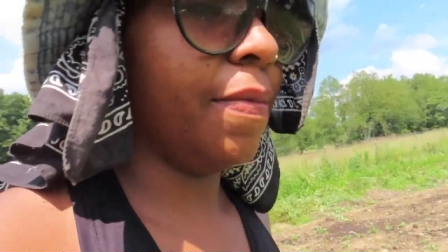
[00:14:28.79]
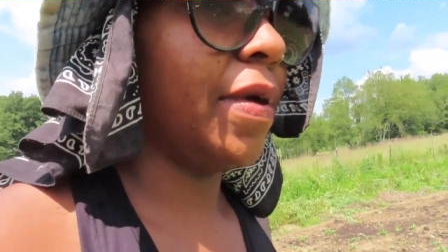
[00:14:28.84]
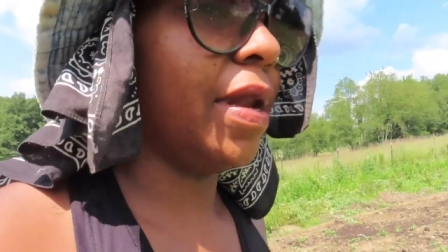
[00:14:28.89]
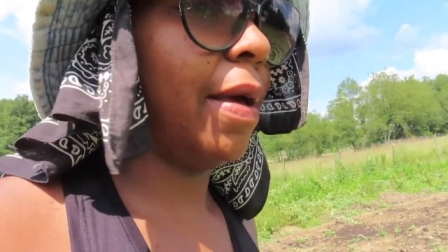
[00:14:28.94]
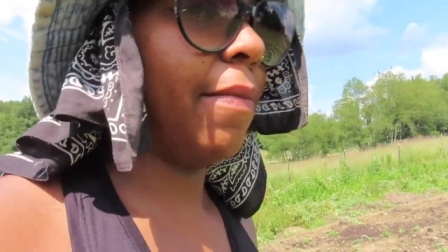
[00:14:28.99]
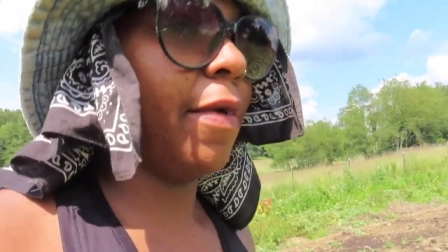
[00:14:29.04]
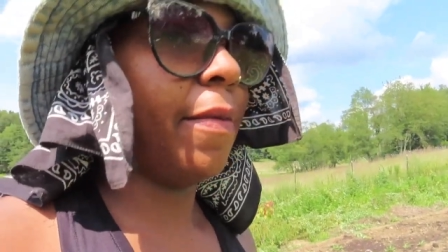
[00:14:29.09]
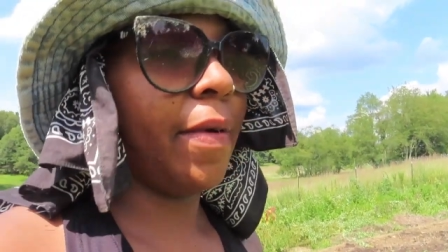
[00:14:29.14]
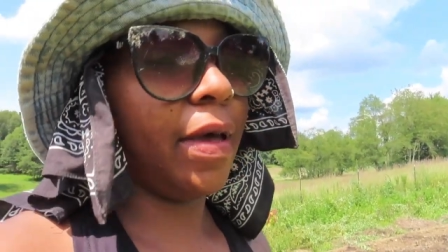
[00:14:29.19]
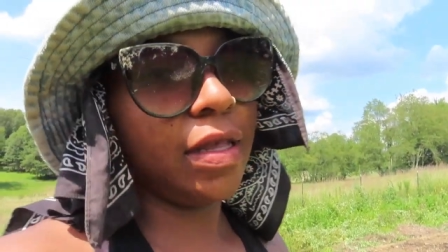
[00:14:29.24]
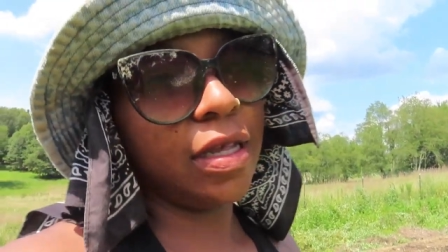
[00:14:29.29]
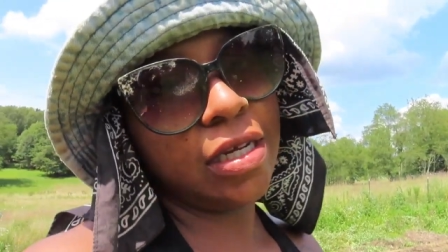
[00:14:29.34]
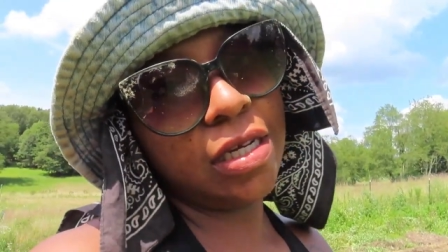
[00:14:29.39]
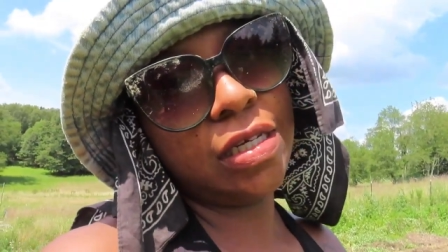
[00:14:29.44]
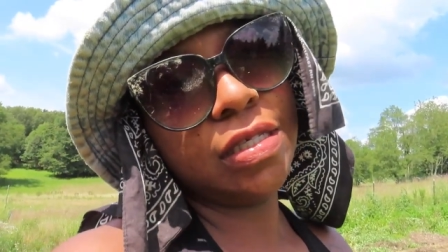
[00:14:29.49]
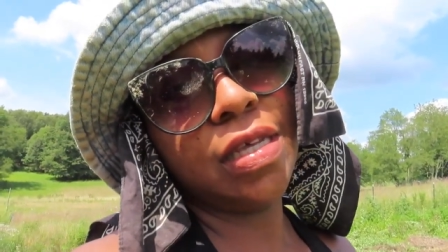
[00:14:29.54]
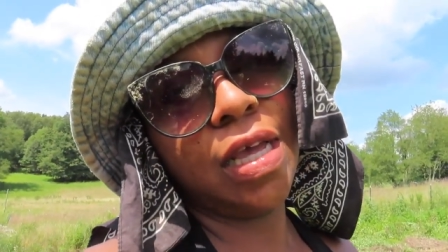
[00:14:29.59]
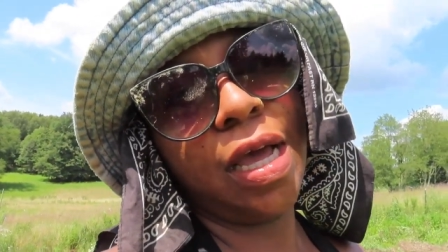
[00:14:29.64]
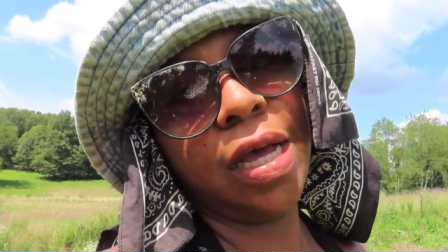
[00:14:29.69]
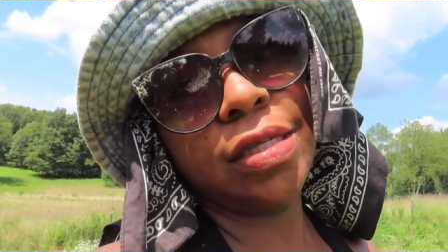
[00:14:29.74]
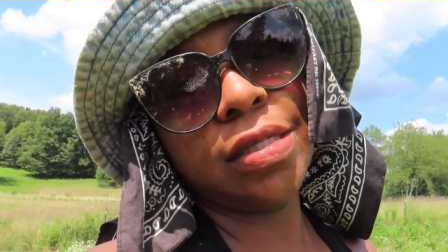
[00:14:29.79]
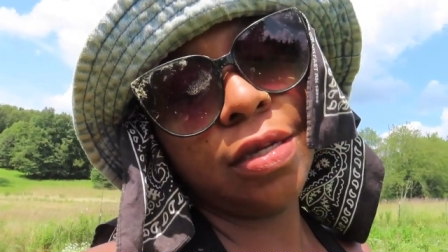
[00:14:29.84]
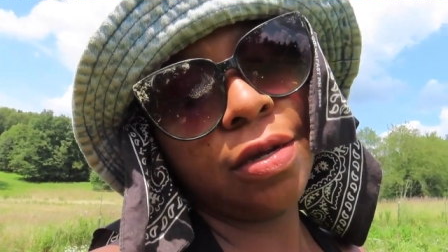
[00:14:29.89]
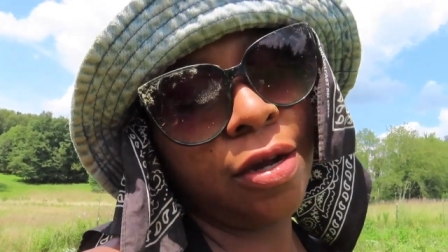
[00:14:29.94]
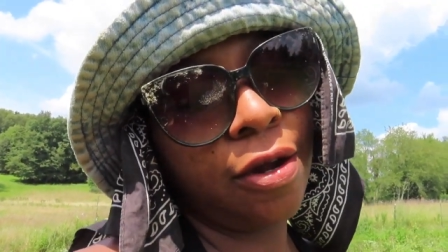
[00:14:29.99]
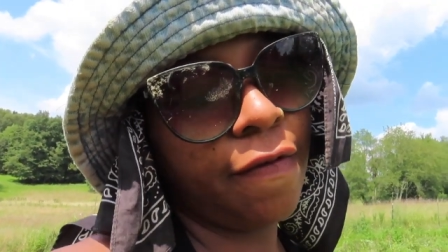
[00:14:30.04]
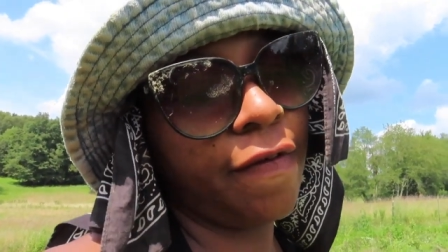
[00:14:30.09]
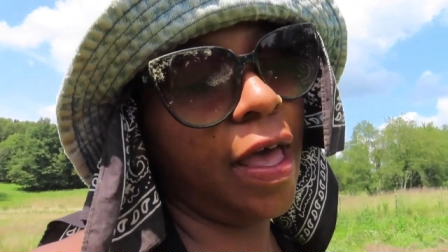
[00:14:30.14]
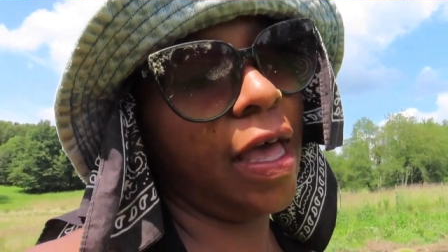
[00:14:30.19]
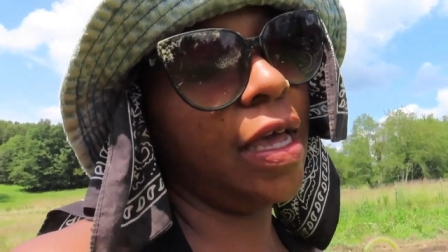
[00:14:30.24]
but I'm about to just ask
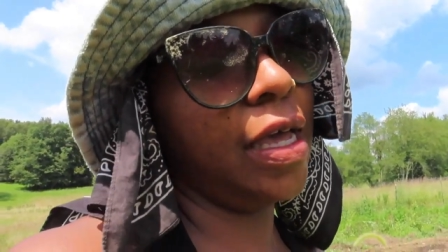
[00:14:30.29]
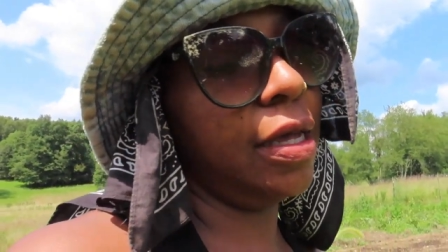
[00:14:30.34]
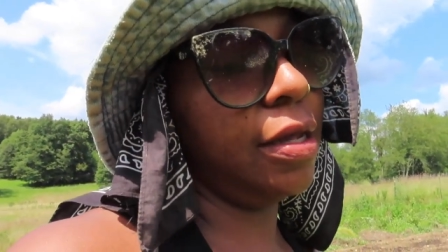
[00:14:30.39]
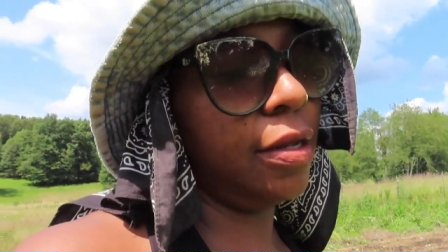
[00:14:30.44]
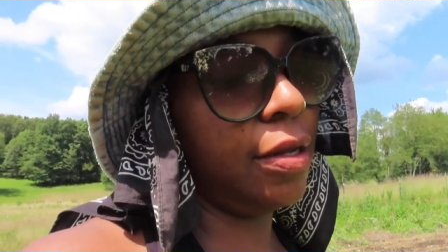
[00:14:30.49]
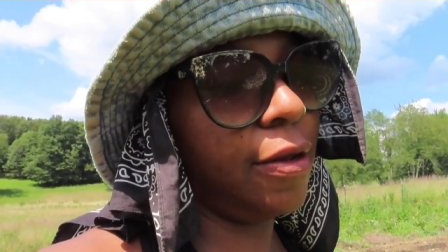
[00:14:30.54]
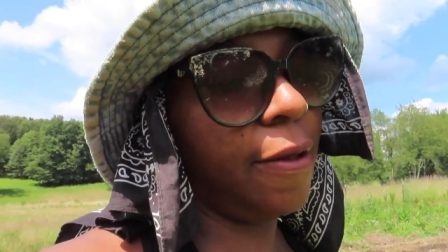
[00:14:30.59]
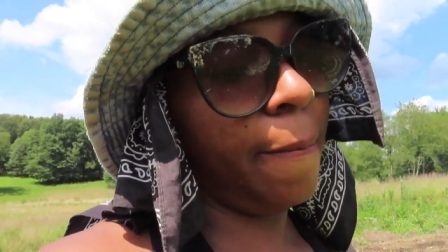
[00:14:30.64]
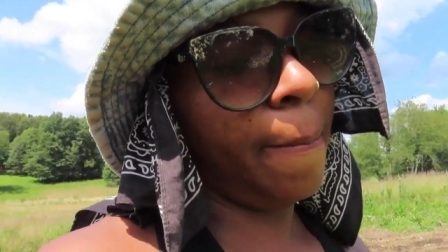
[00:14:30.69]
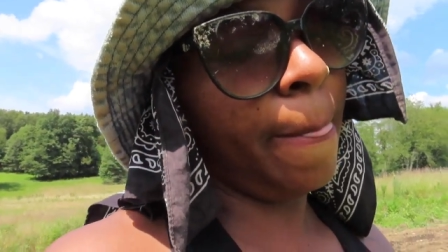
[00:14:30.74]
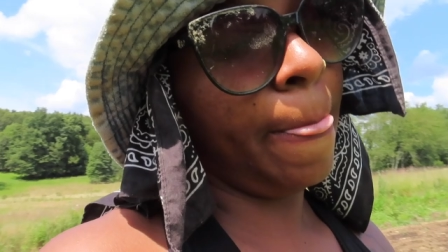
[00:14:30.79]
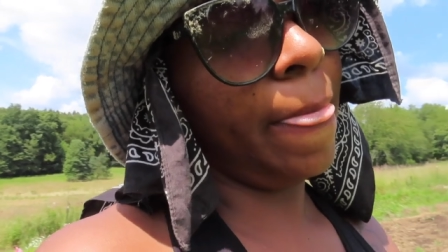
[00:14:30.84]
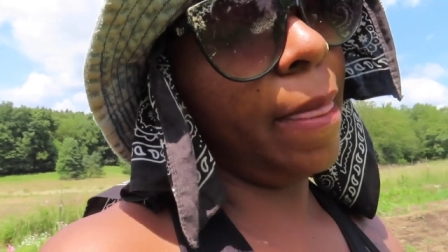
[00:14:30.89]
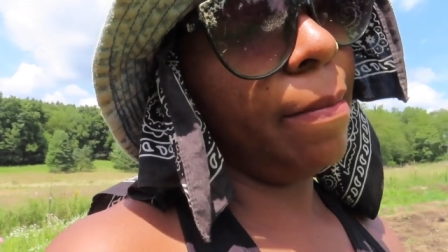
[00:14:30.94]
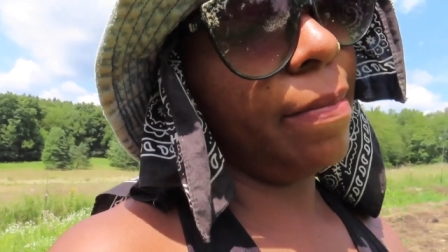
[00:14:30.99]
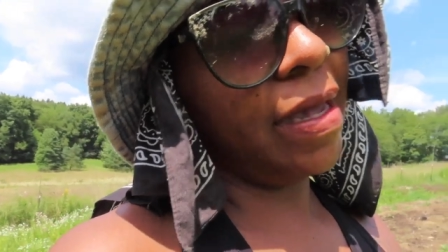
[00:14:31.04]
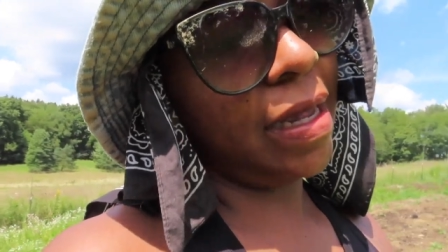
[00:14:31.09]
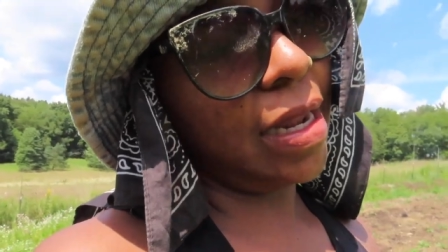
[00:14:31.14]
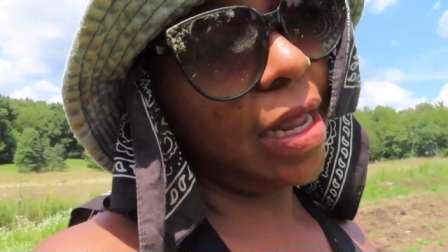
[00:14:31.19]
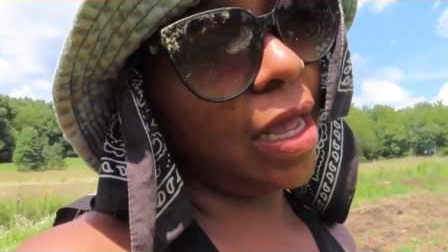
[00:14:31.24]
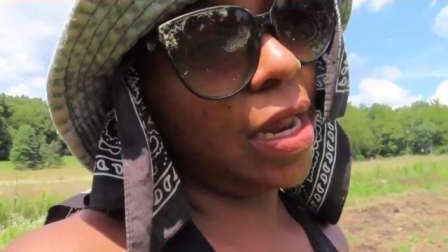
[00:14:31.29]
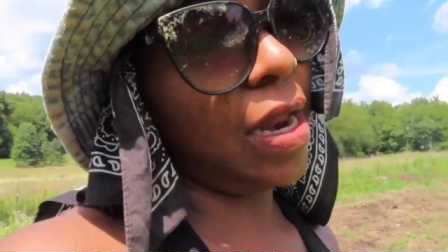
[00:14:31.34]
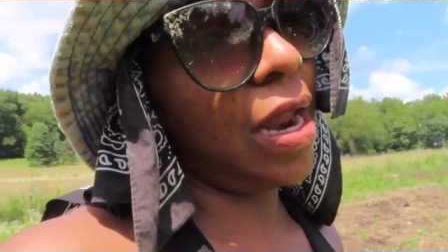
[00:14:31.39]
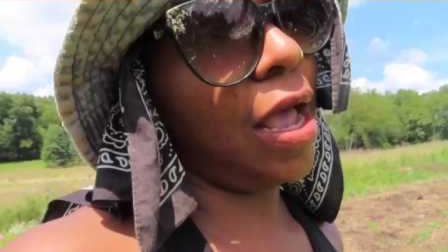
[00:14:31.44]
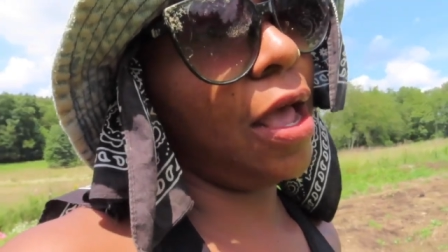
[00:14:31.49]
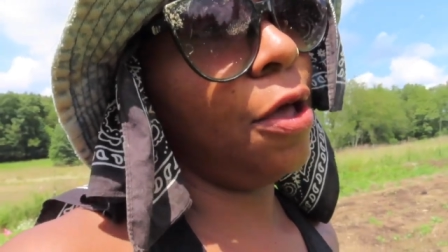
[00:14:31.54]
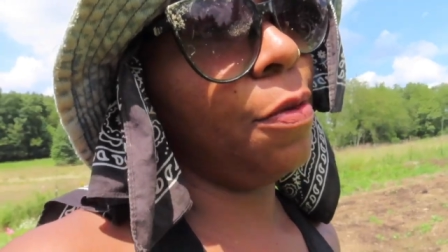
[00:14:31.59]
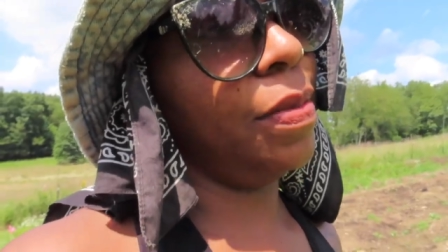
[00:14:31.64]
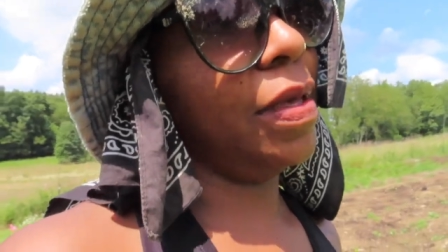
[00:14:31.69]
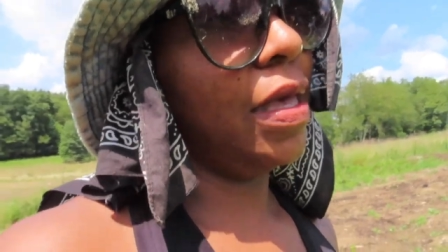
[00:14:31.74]
her if I can be done
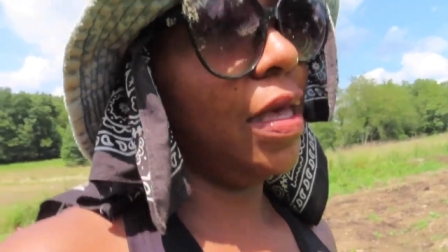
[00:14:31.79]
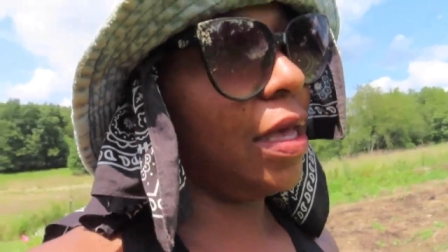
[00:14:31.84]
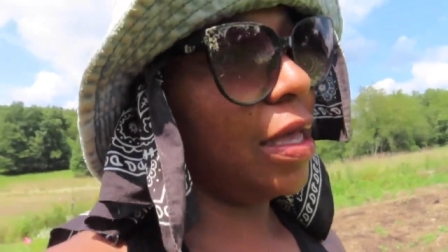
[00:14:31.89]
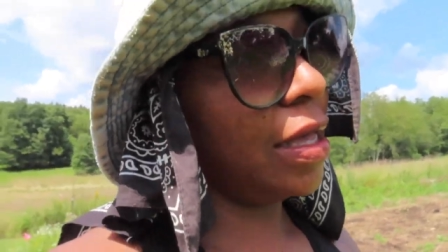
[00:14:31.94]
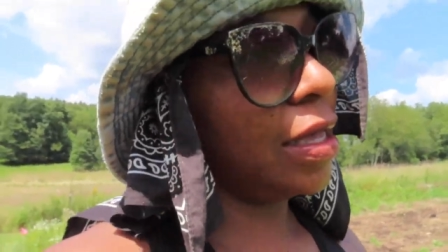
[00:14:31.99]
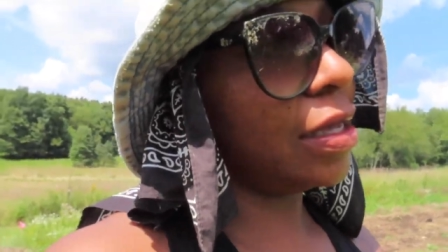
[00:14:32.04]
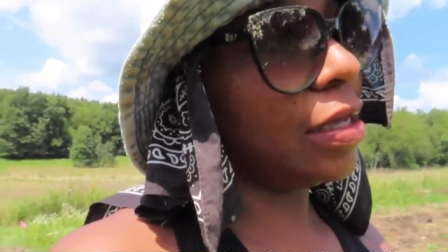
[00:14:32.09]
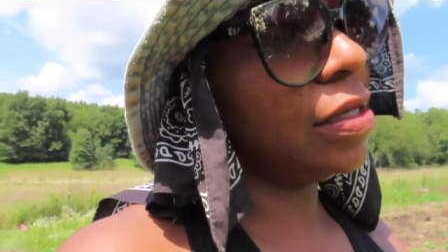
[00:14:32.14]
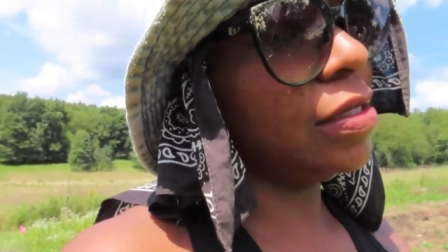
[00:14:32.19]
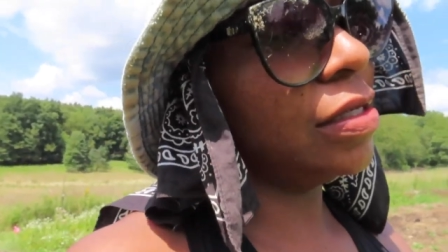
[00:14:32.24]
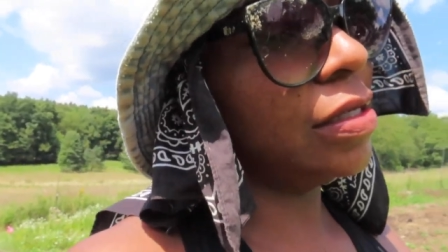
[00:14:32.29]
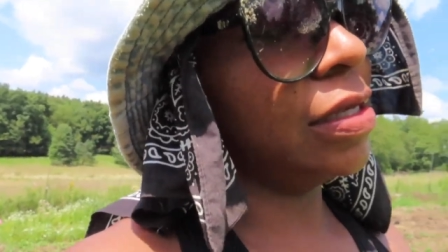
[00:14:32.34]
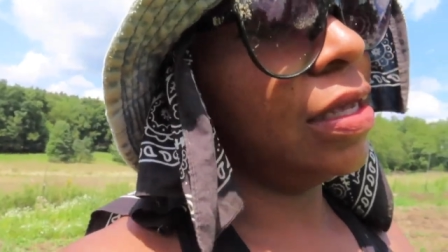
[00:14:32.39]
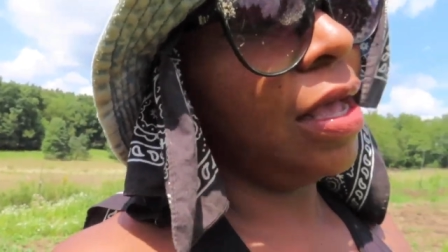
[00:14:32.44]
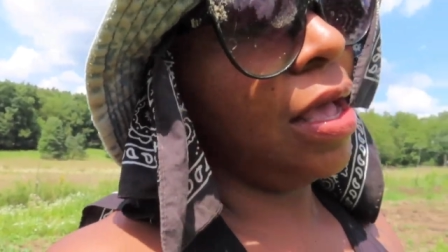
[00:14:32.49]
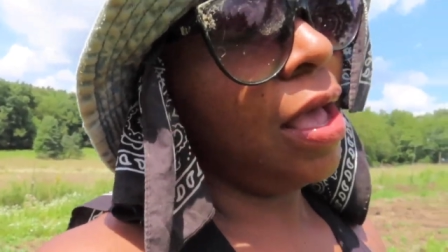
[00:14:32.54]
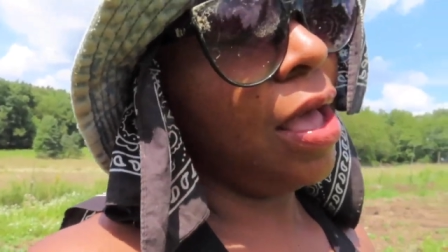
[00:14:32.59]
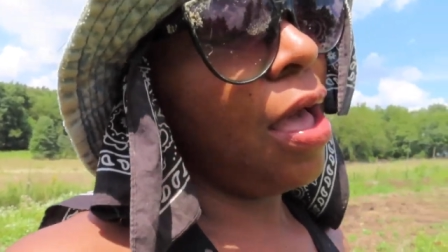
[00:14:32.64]
now because